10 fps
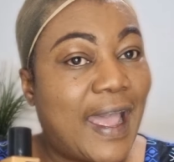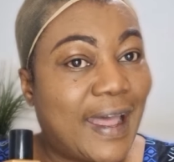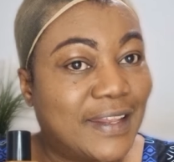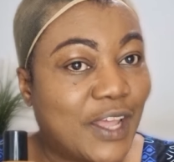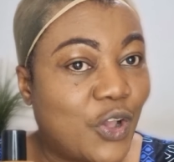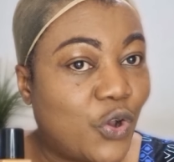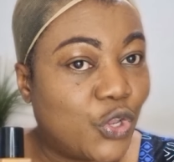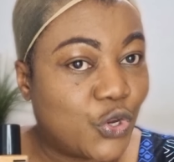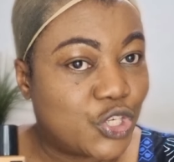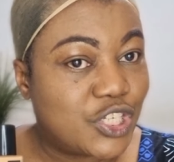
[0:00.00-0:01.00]
and they got
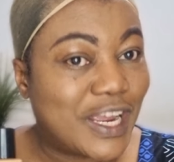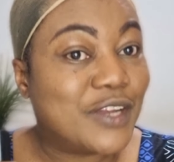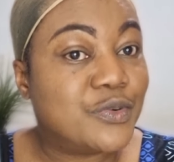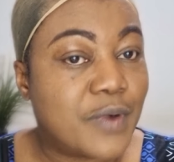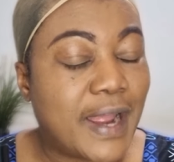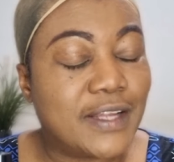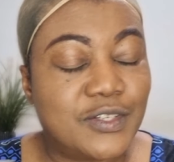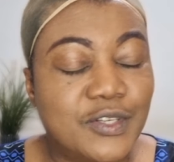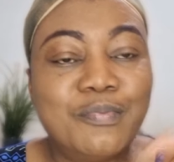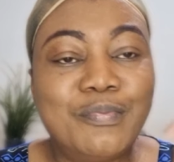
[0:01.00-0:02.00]
your shade
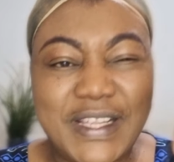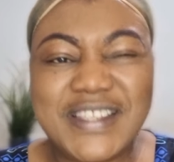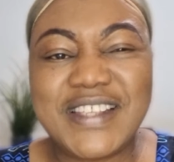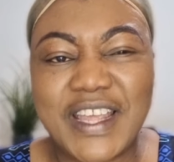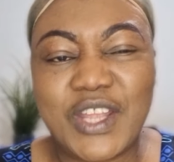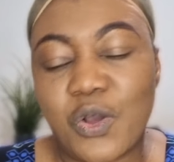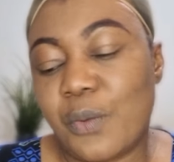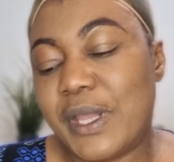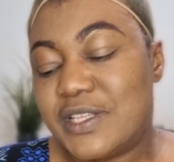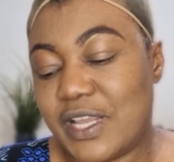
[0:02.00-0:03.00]
right, please say in the
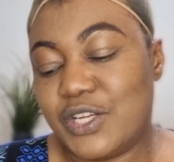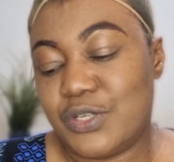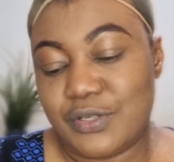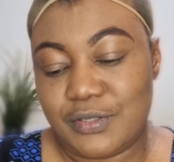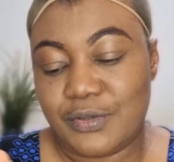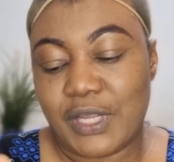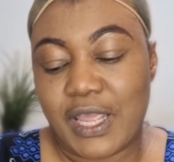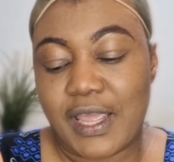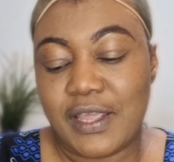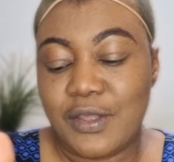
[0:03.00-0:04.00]
comment section,
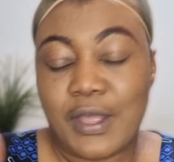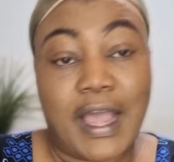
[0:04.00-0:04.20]
okay?